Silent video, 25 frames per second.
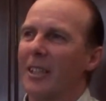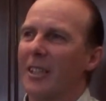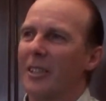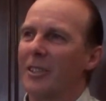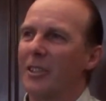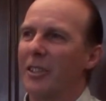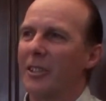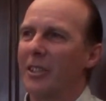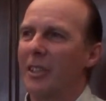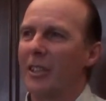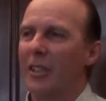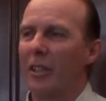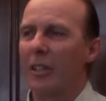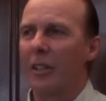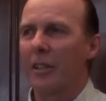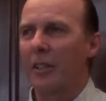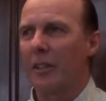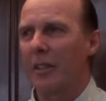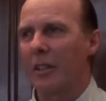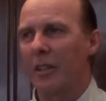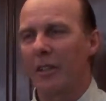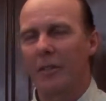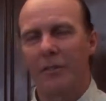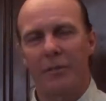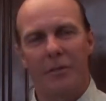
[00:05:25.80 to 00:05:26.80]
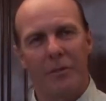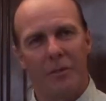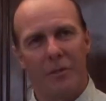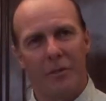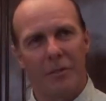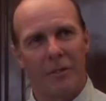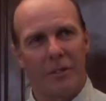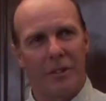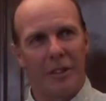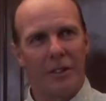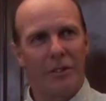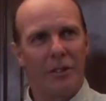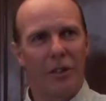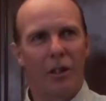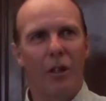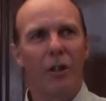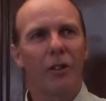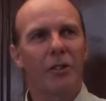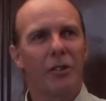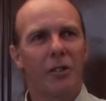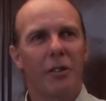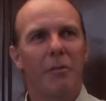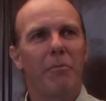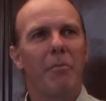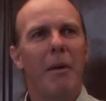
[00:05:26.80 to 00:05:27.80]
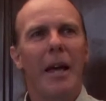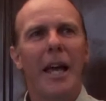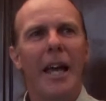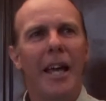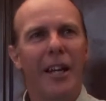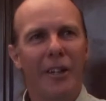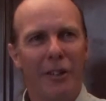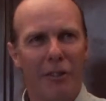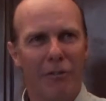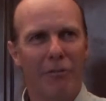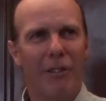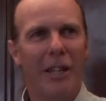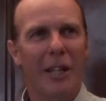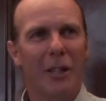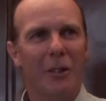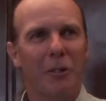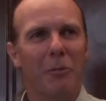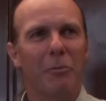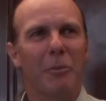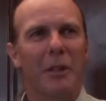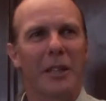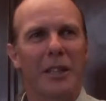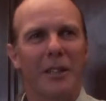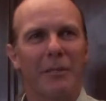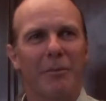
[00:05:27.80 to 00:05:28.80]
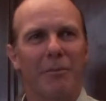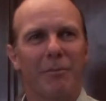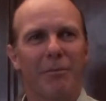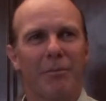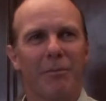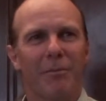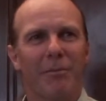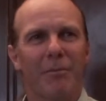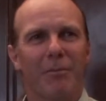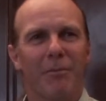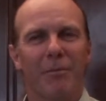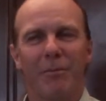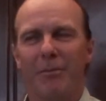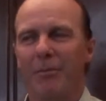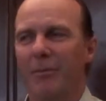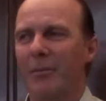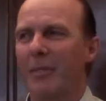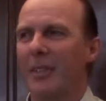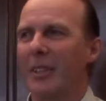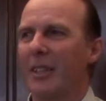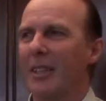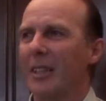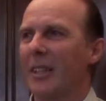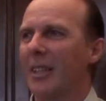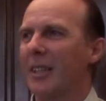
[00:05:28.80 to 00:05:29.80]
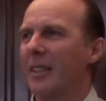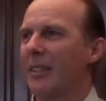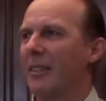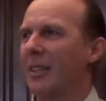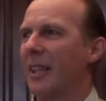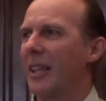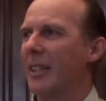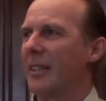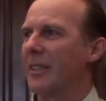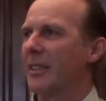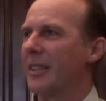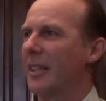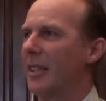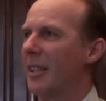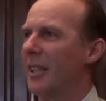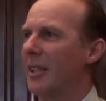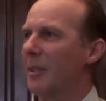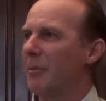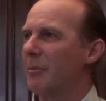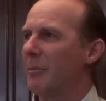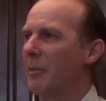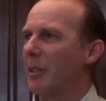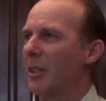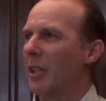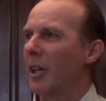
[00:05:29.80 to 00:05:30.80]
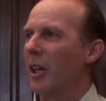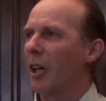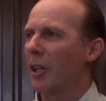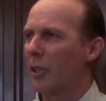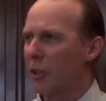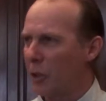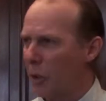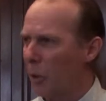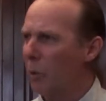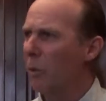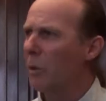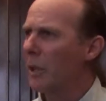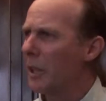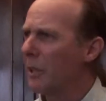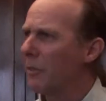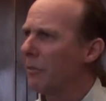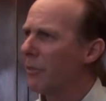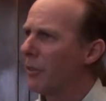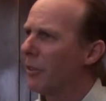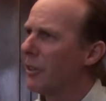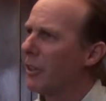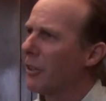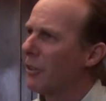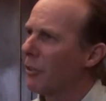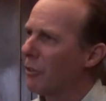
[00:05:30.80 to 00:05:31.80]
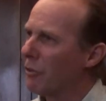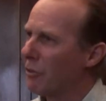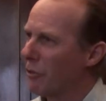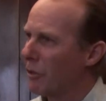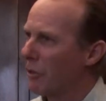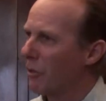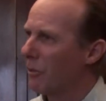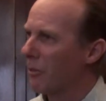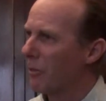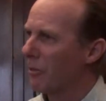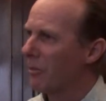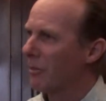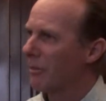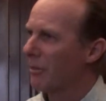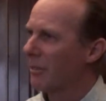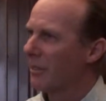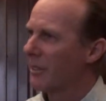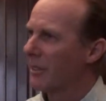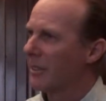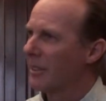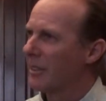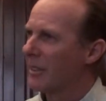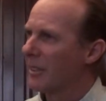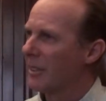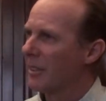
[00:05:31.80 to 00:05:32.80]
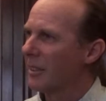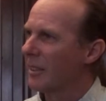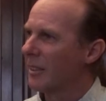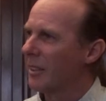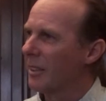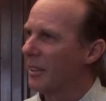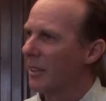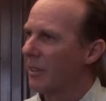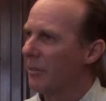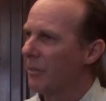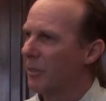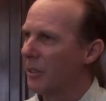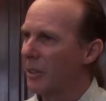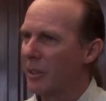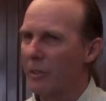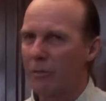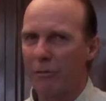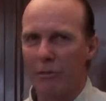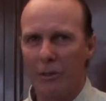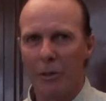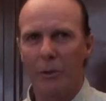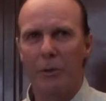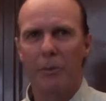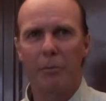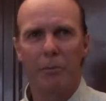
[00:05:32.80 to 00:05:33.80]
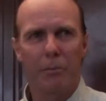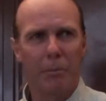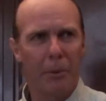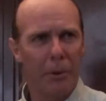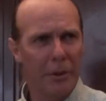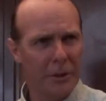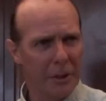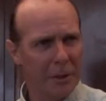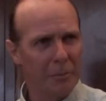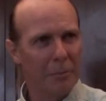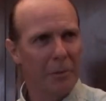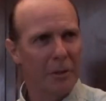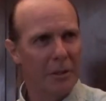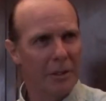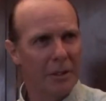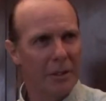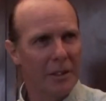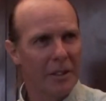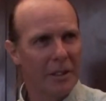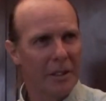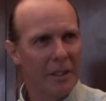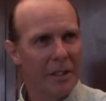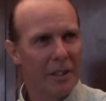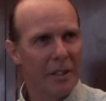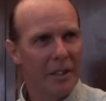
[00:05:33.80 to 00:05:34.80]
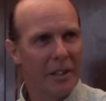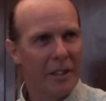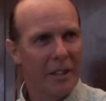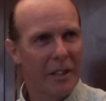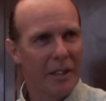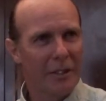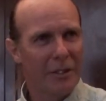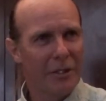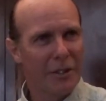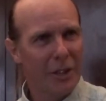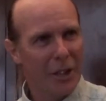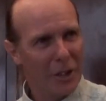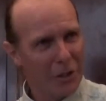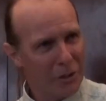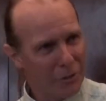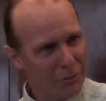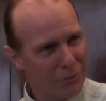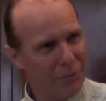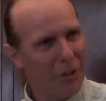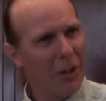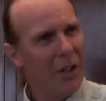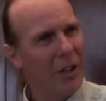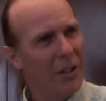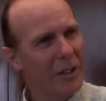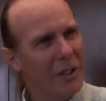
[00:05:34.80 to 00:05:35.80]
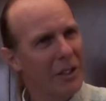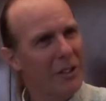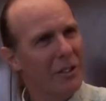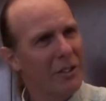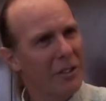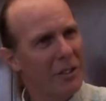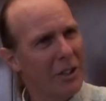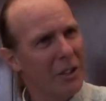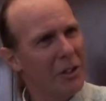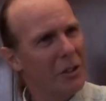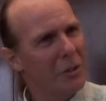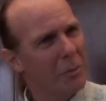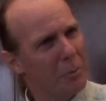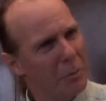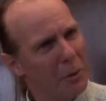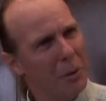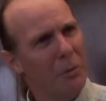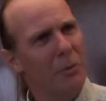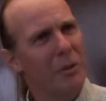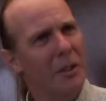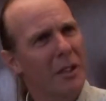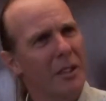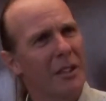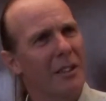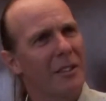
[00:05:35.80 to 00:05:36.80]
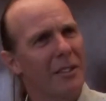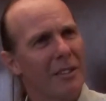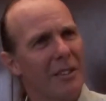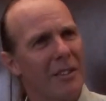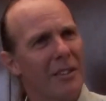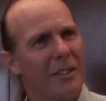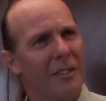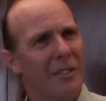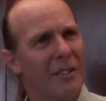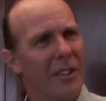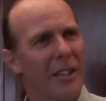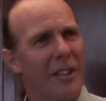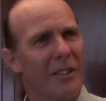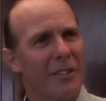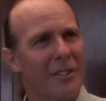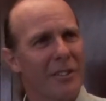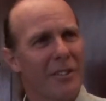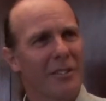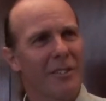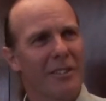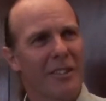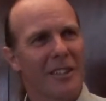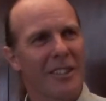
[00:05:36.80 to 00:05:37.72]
She said, there's lots of men around me that are calling for this truth, for this real embodiment. It's such fun, it's such beauty, this.